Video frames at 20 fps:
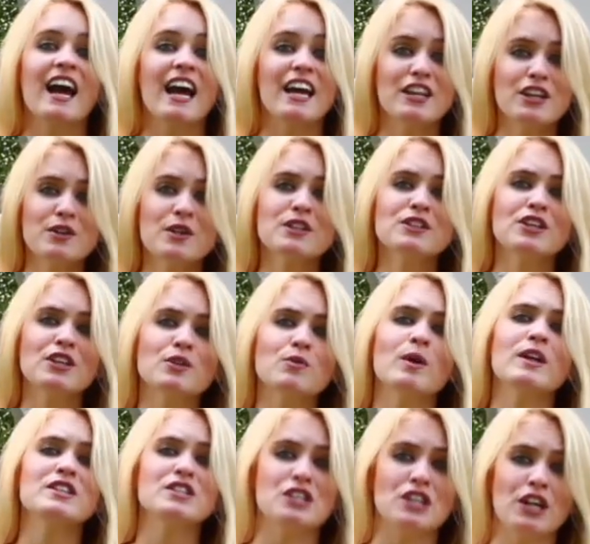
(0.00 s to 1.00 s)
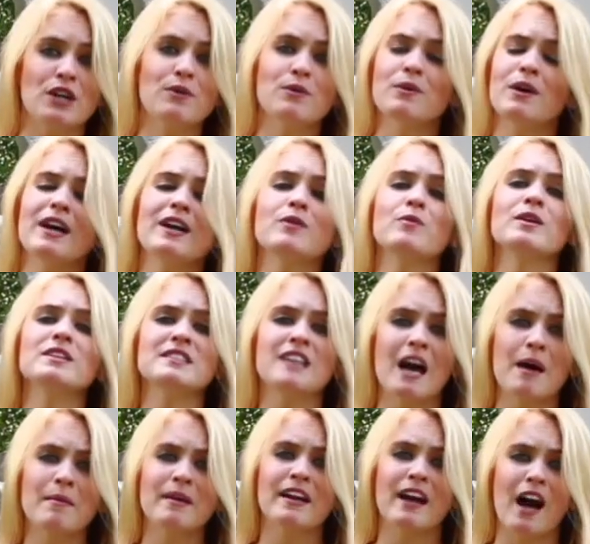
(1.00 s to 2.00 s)
And you can learn what's new and what's
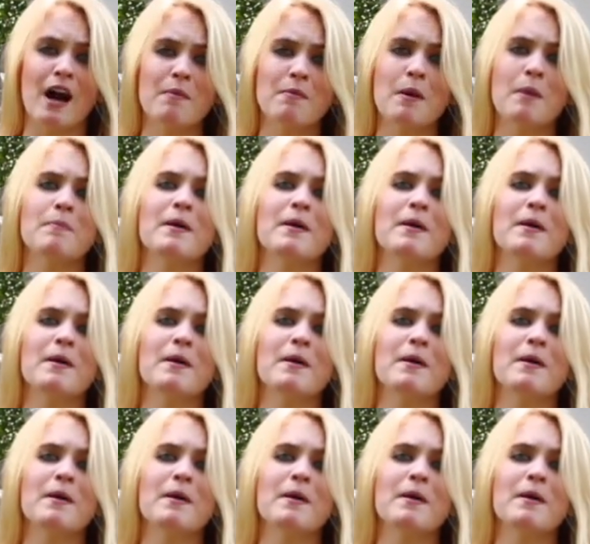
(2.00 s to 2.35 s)
coming up